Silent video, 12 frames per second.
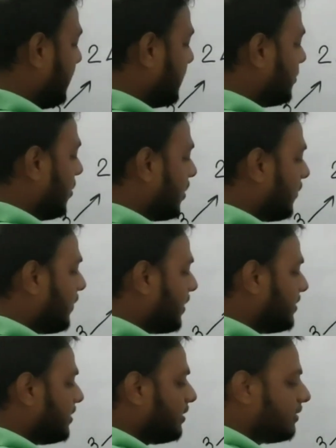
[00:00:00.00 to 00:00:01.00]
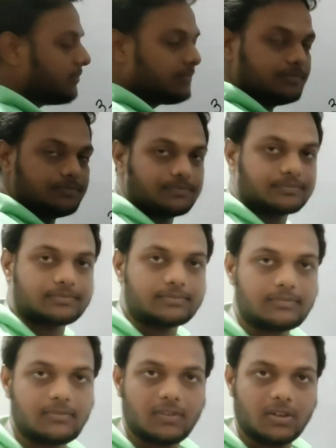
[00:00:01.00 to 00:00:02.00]
is not a factor.
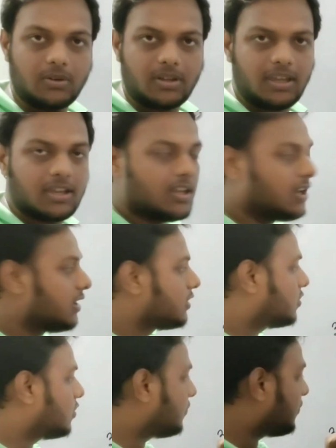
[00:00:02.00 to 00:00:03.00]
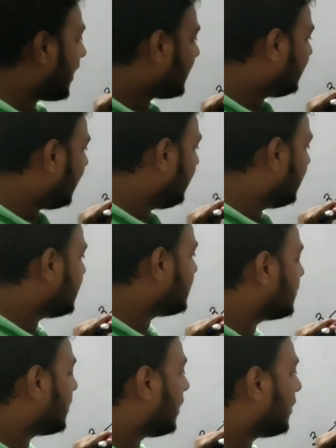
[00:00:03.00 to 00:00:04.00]
Okay, so factor means
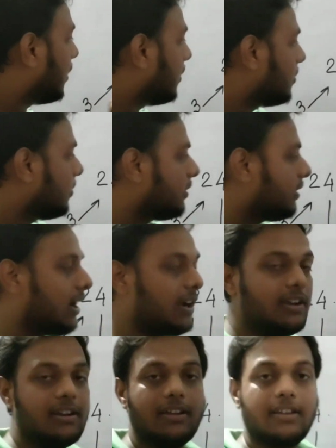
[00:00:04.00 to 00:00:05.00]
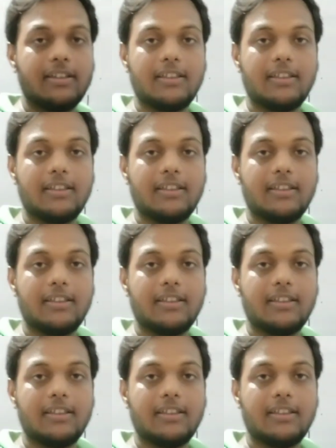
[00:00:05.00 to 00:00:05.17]
we can conclude that